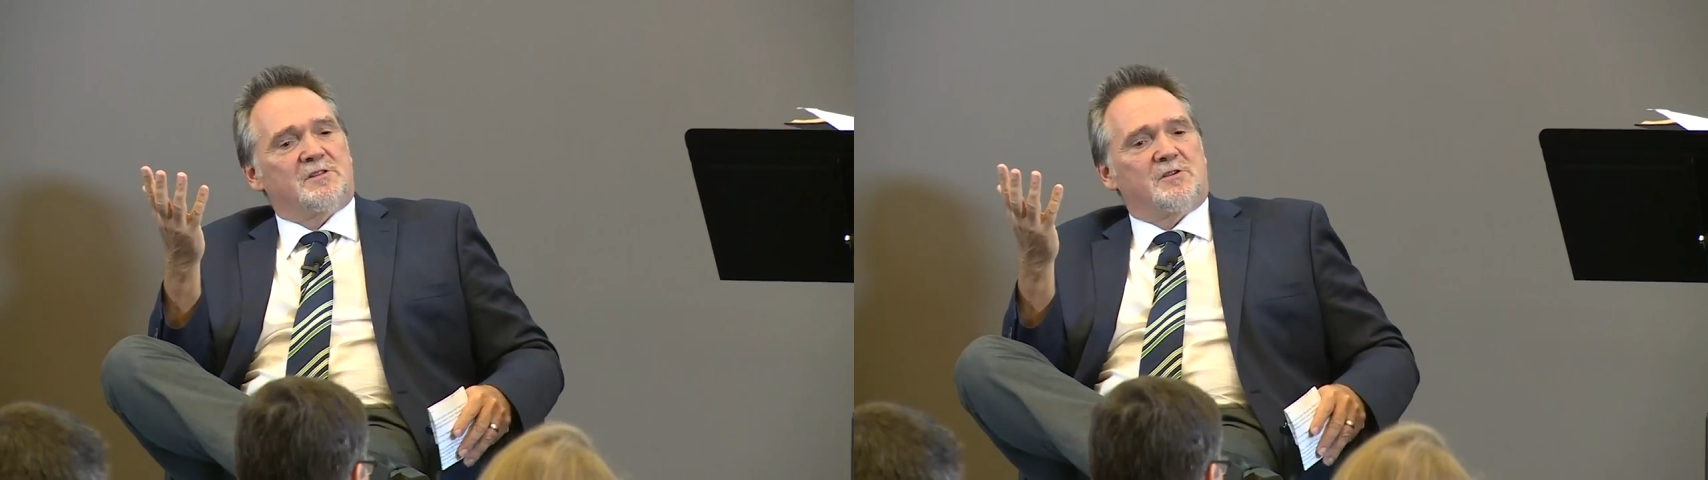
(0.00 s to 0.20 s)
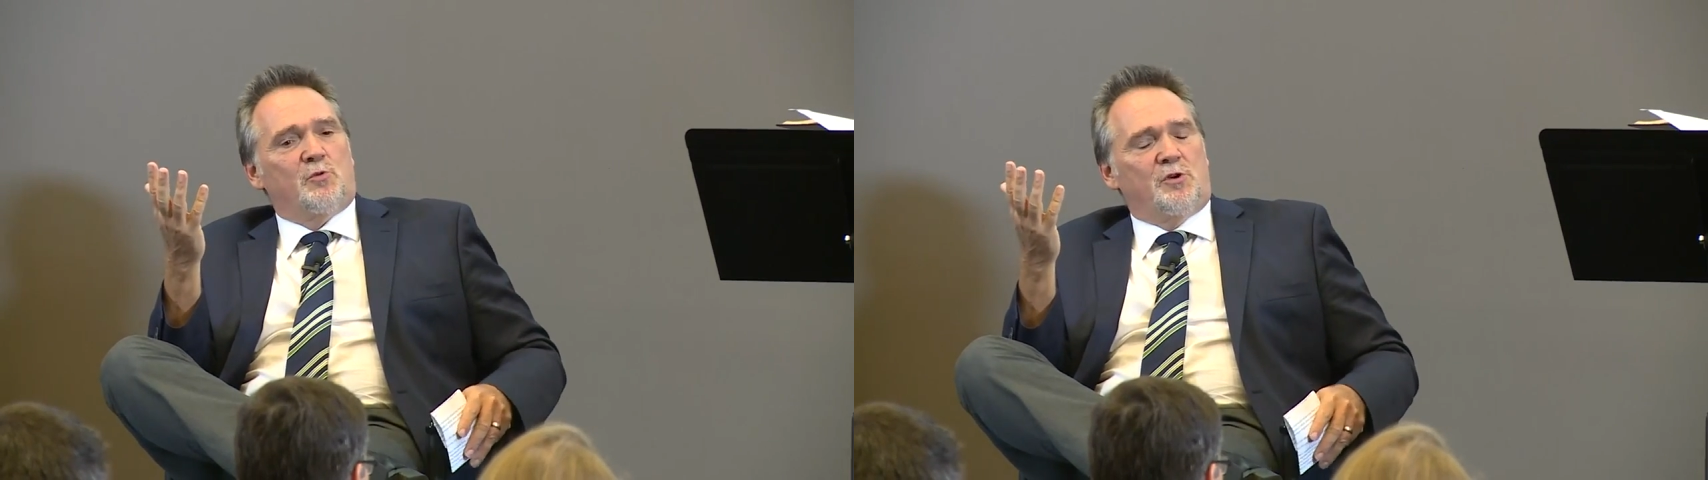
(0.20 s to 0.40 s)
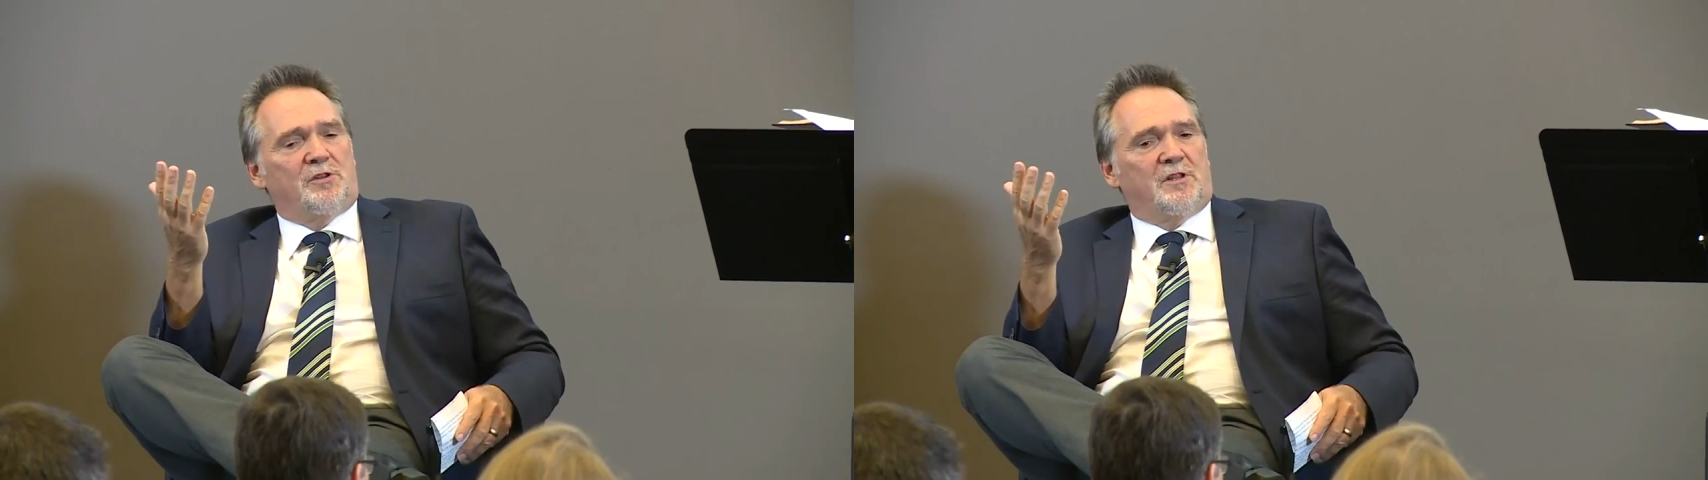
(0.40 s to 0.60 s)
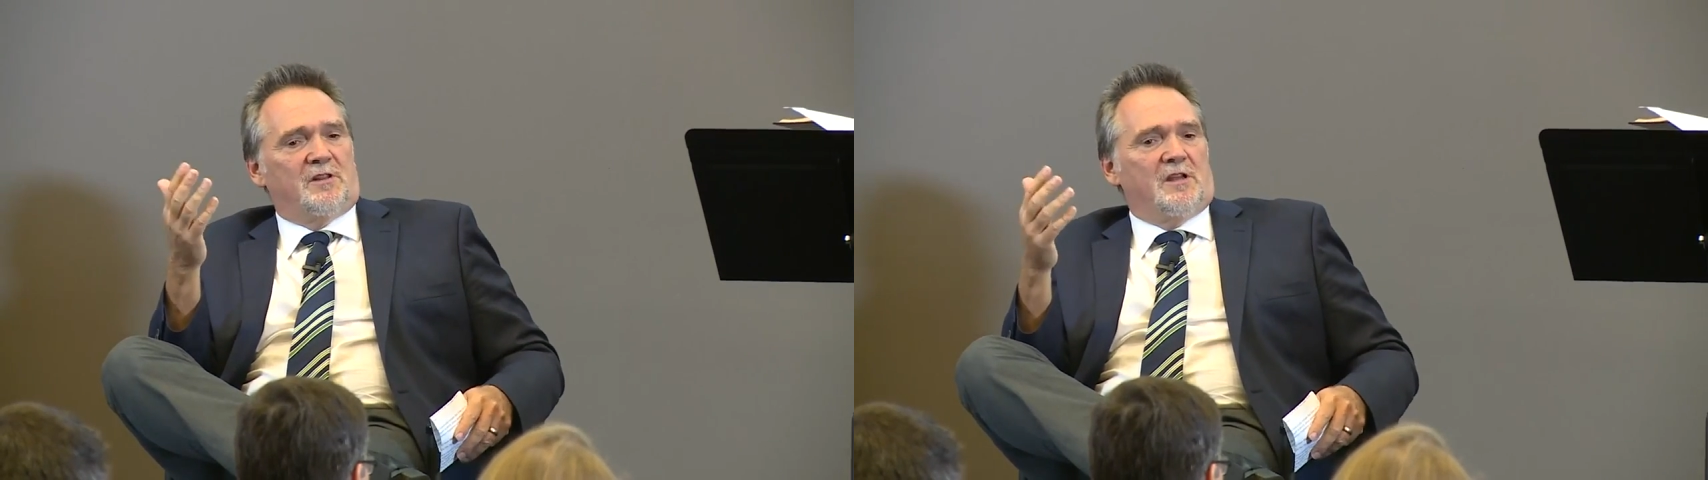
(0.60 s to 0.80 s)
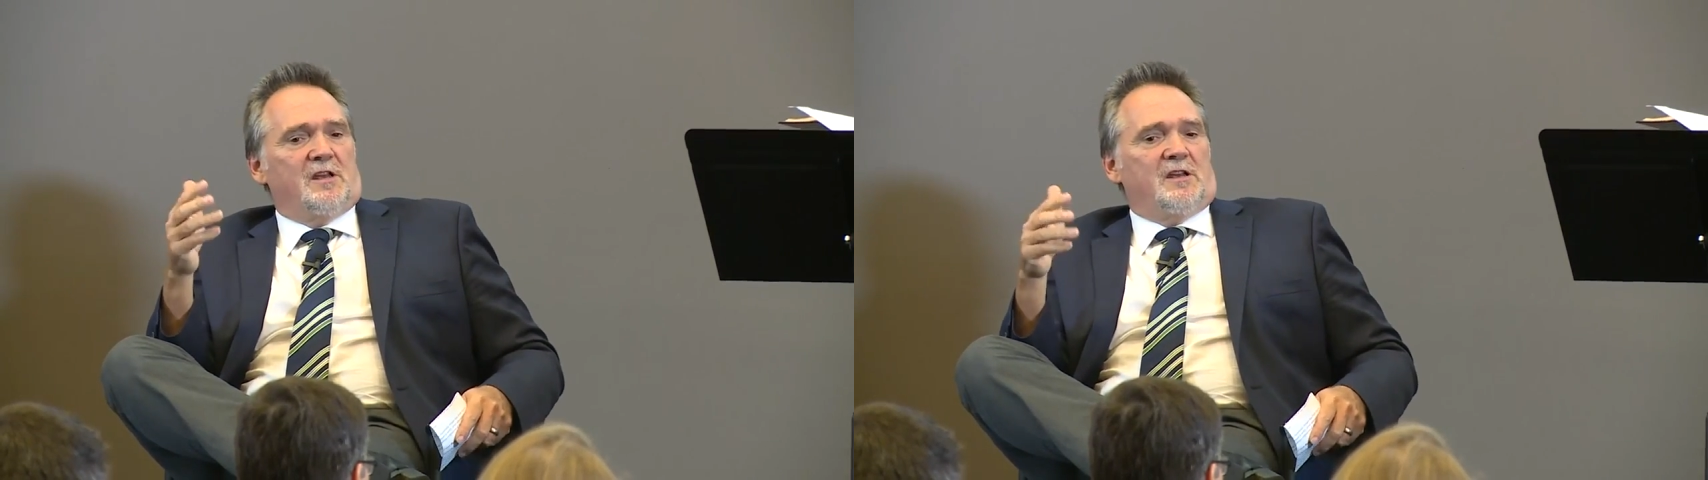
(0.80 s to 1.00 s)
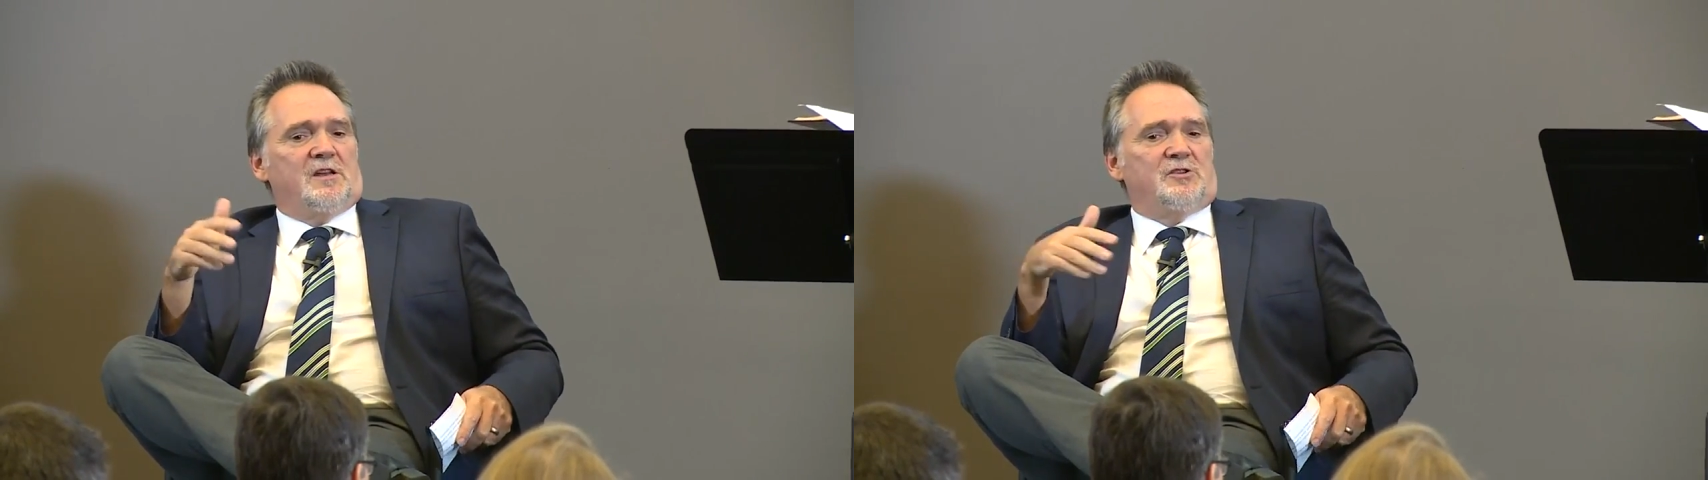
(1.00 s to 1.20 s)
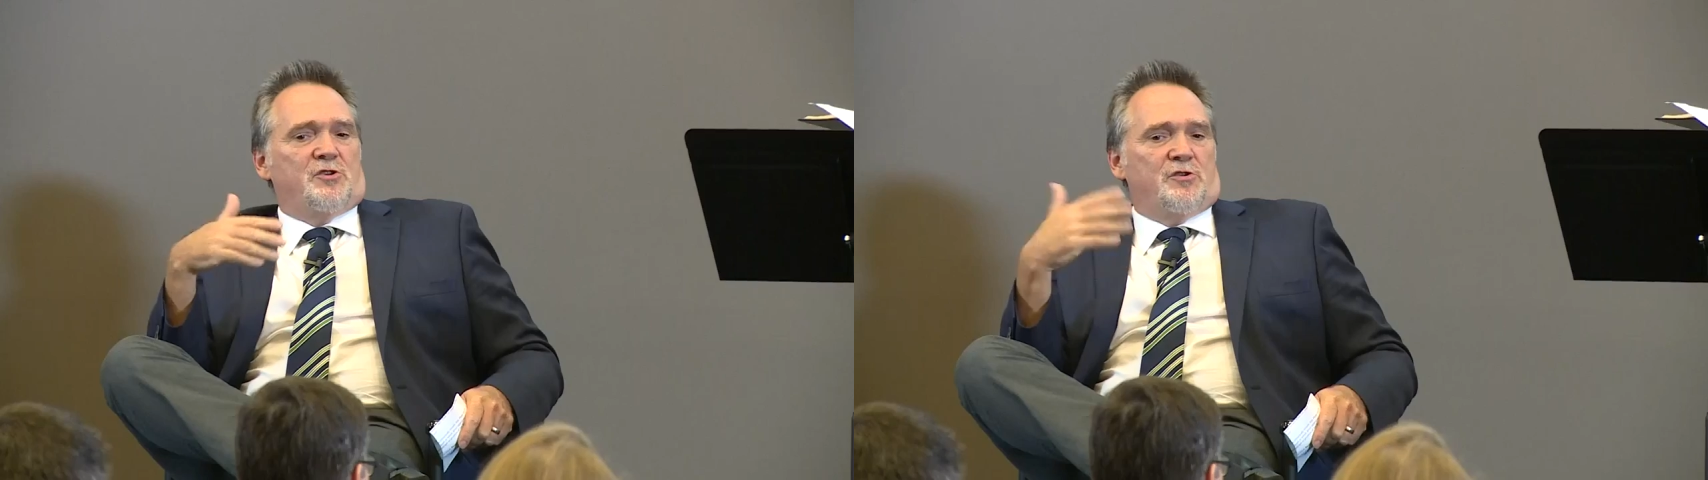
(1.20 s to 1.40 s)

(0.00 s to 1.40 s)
a word that is